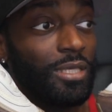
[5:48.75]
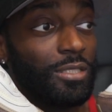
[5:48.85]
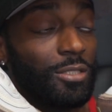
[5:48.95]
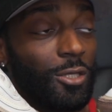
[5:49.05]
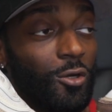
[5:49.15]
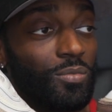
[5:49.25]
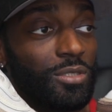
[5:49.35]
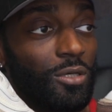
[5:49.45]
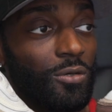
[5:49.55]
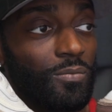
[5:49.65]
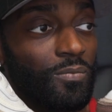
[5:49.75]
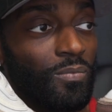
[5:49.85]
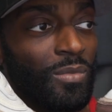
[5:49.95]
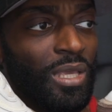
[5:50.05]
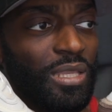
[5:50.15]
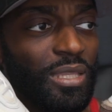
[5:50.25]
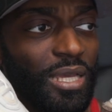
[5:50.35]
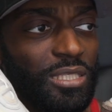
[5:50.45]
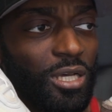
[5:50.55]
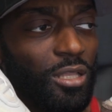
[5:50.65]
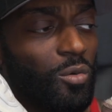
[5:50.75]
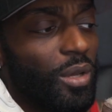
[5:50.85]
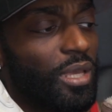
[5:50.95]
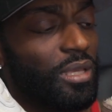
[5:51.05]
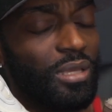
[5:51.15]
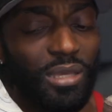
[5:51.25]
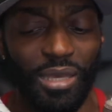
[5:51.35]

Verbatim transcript: These are dope. So nice colorway.